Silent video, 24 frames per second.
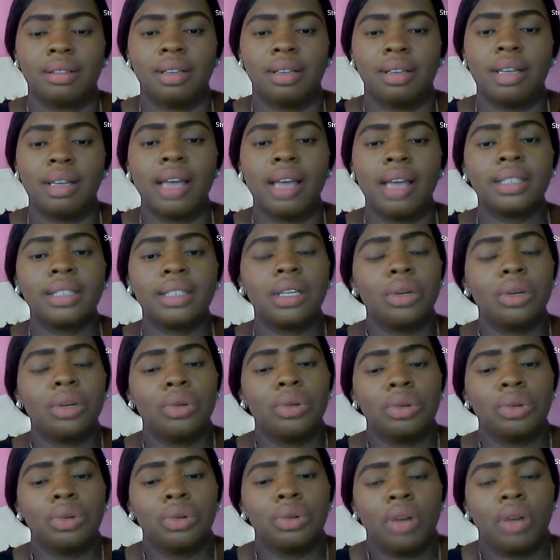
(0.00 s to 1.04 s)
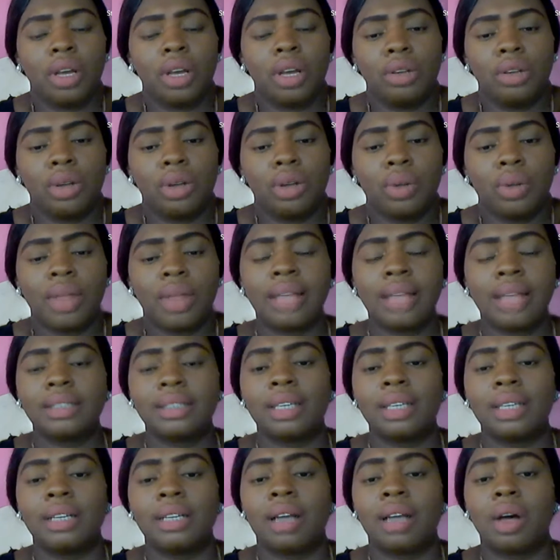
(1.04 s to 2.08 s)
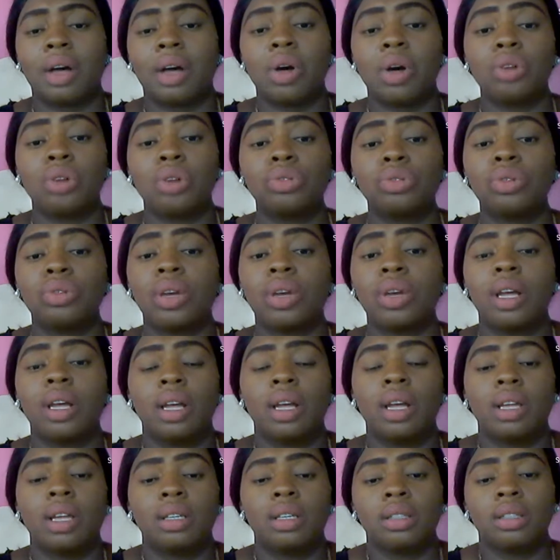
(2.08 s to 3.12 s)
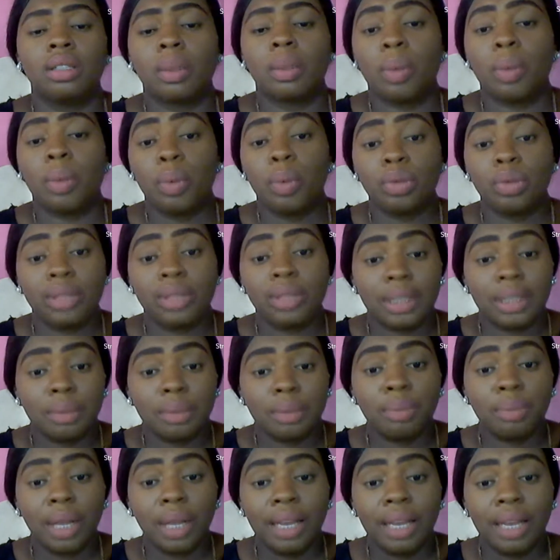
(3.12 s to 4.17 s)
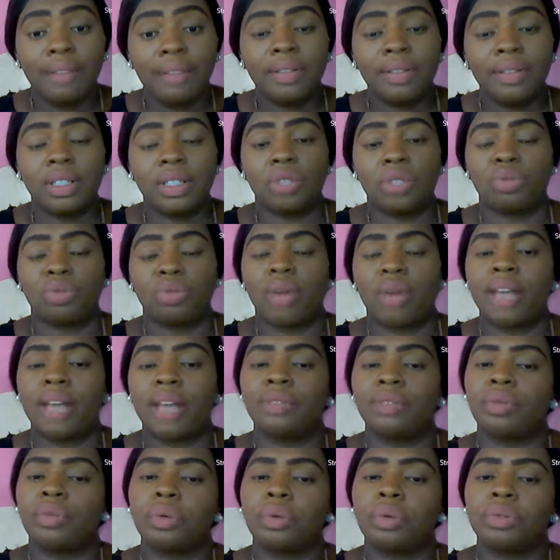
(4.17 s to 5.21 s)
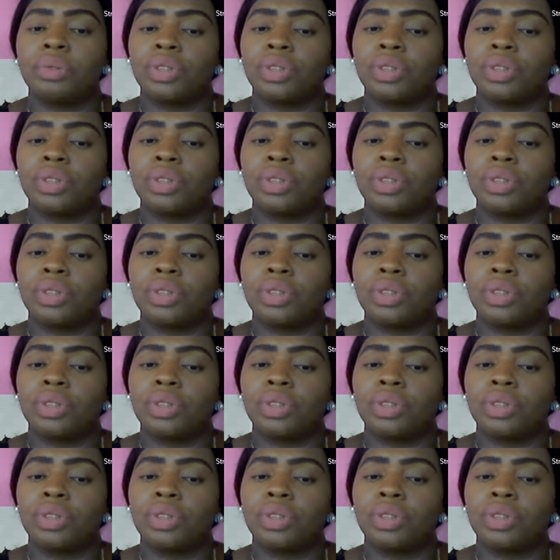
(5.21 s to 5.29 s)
Yes, you know that in our country, some people still believe it is right for